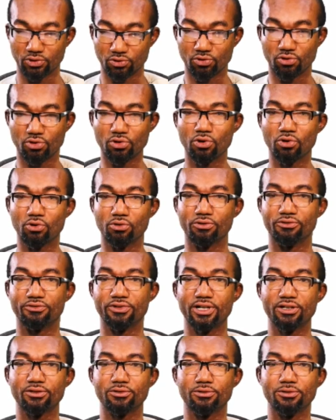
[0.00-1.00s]
grow.
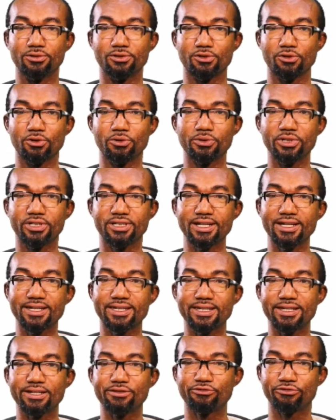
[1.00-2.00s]
Very good. So we
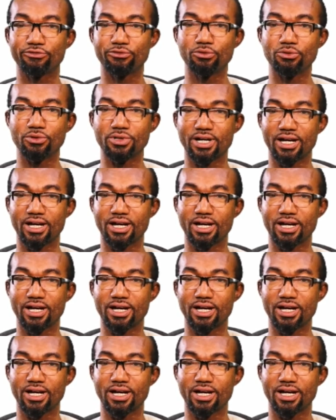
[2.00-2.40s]
take in food,